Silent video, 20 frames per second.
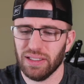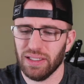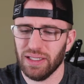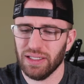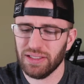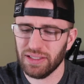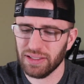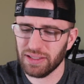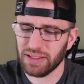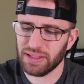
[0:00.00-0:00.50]

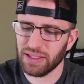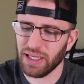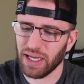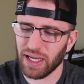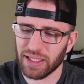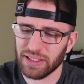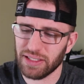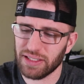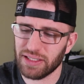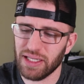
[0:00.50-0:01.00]
it's just,
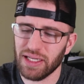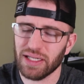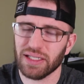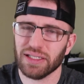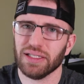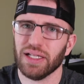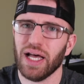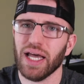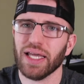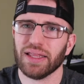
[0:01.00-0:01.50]
I just
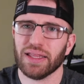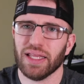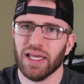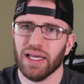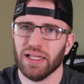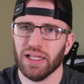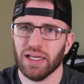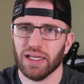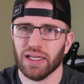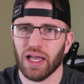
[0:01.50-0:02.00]
didn't like
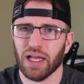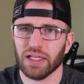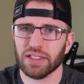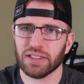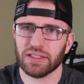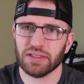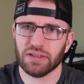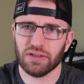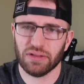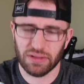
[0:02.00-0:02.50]
that. Like,
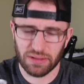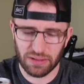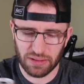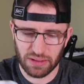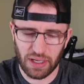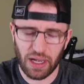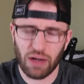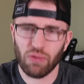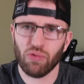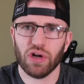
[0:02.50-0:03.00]

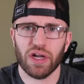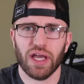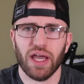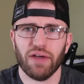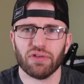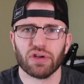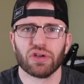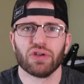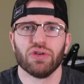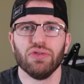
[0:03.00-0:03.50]
I want to
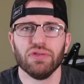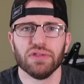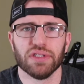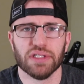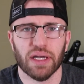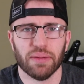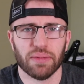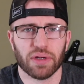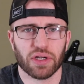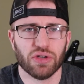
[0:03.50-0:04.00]
have a
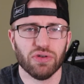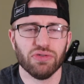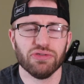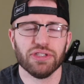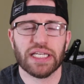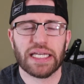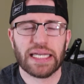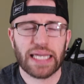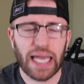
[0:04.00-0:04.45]
koozie. I'm a koozie